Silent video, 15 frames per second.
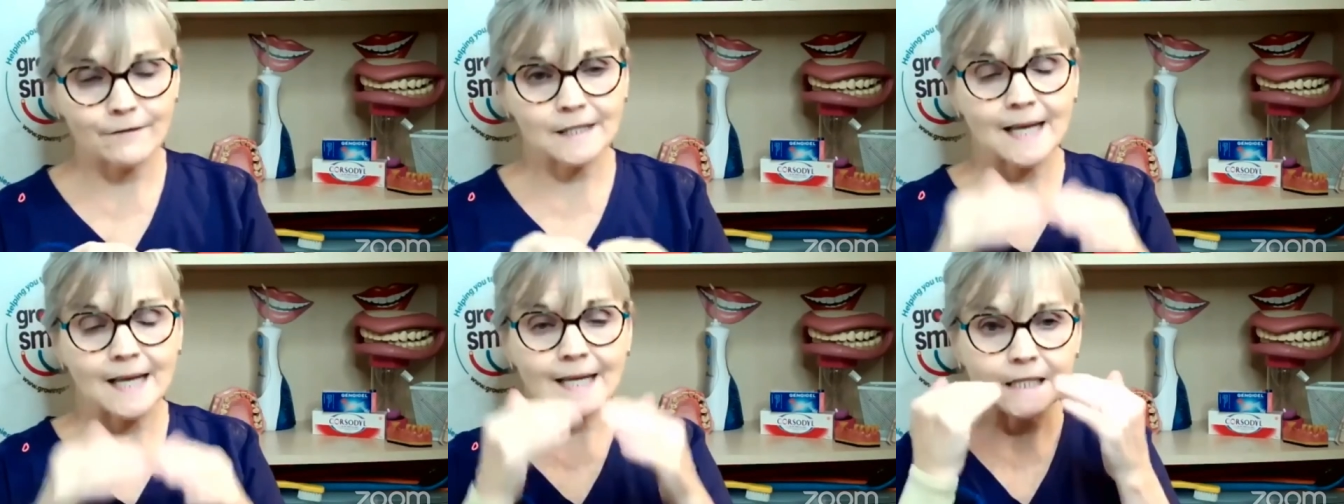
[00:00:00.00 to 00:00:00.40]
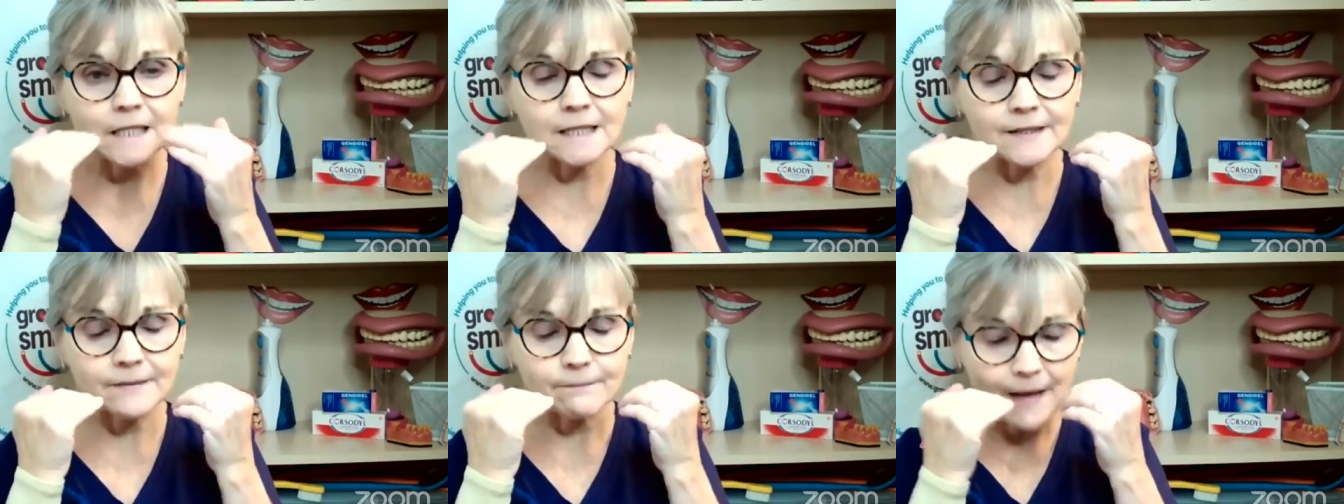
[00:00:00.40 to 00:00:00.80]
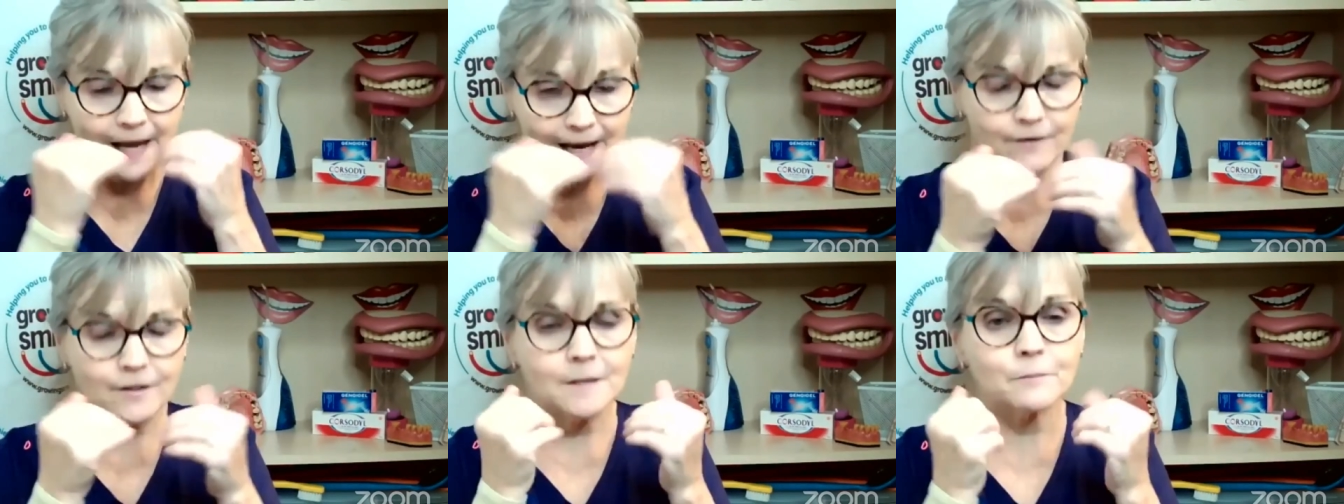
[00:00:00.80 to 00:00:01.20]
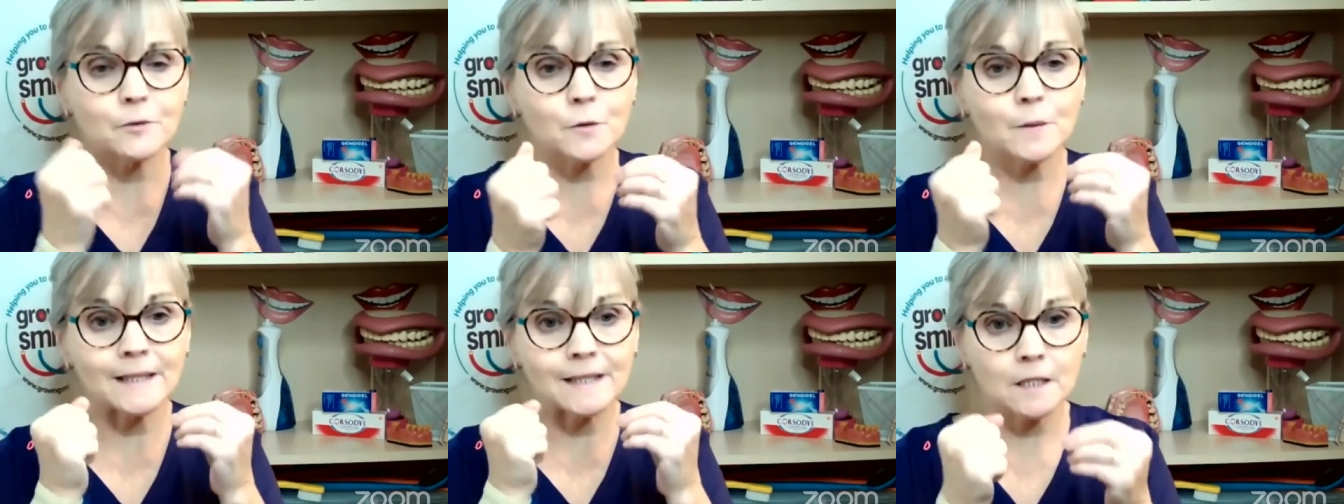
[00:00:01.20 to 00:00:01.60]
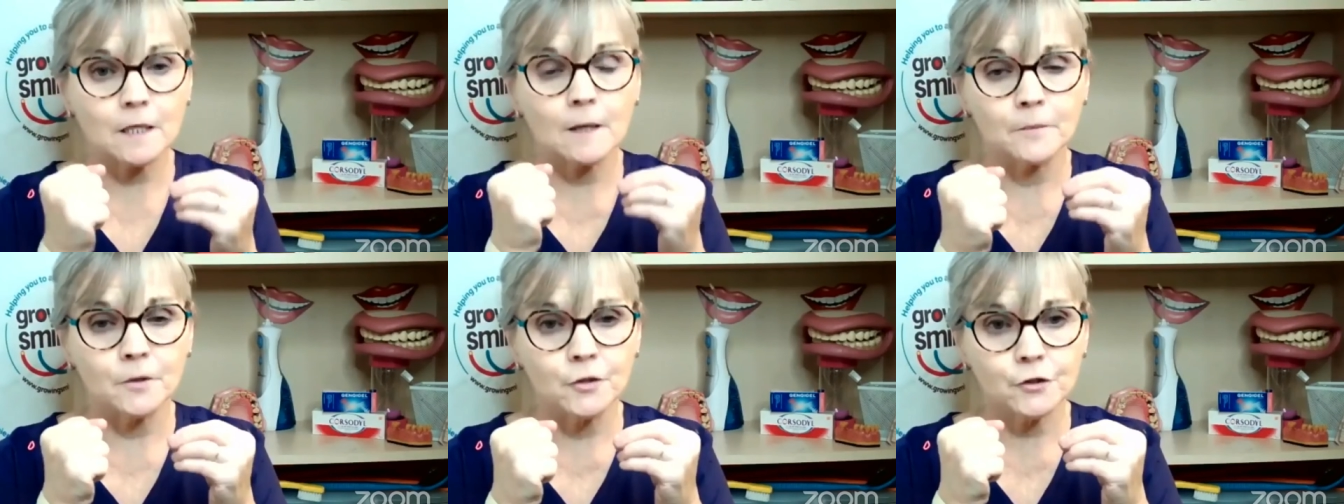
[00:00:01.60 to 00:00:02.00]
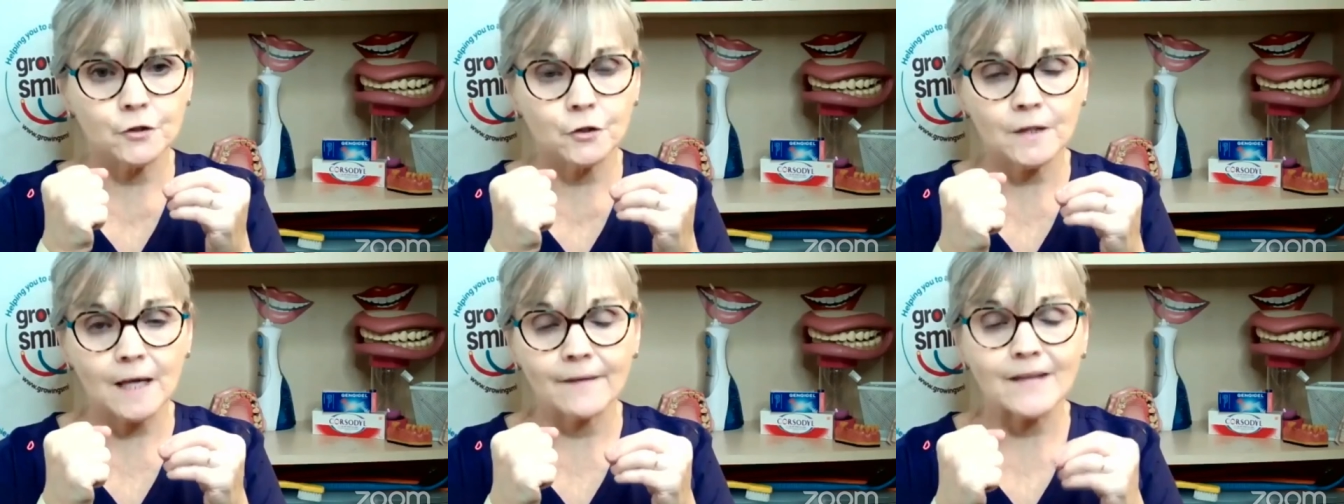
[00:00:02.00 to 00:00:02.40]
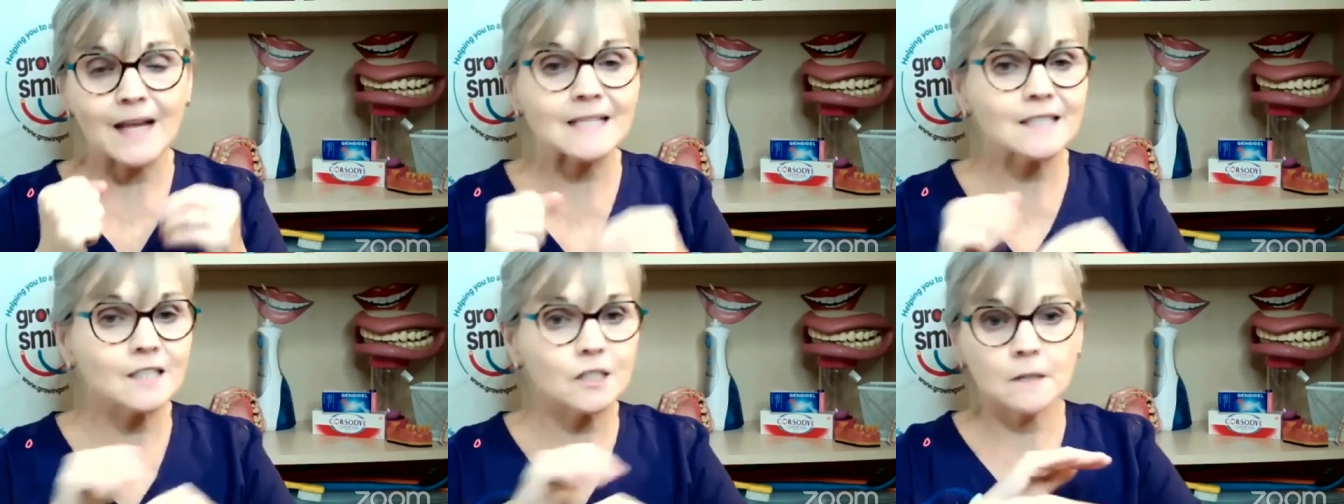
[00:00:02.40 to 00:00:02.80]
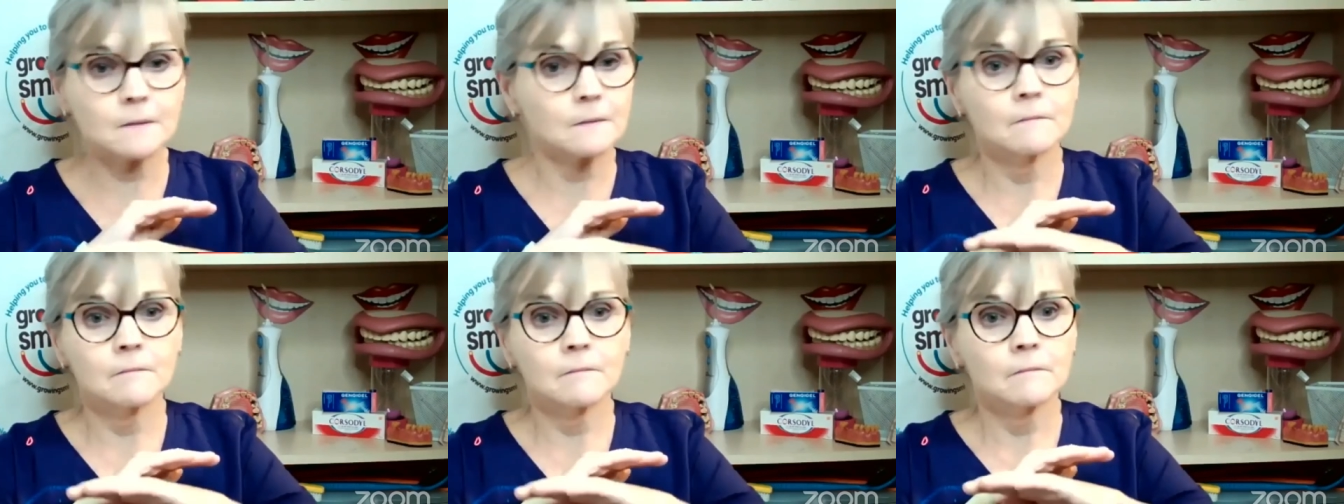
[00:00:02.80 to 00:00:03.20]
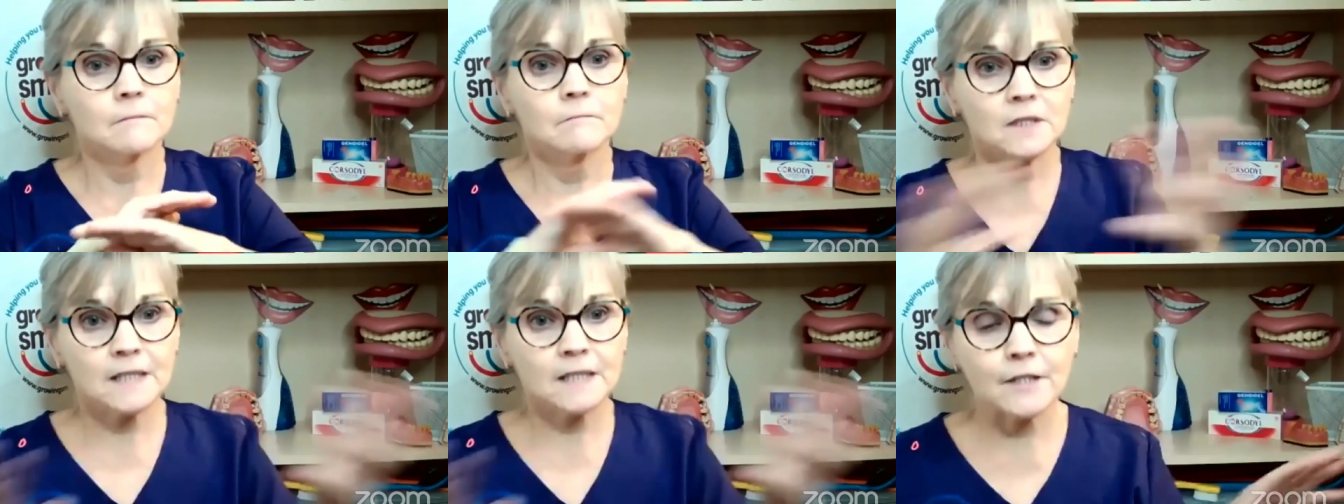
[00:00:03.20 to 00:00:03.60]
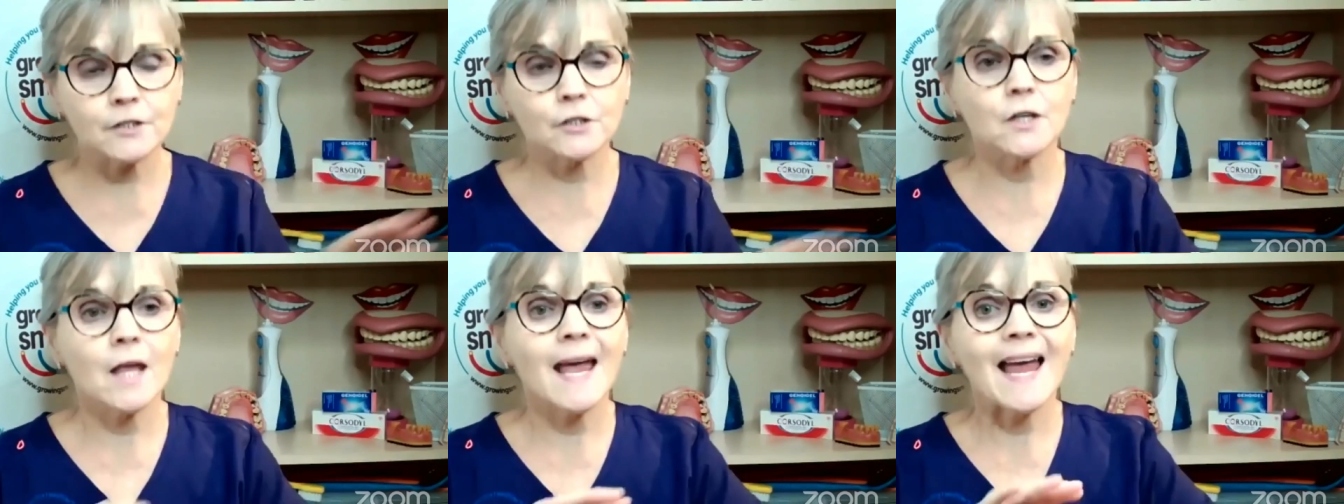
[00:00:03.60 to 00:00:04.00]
that little area between the gum and the tooth. And that's just standard.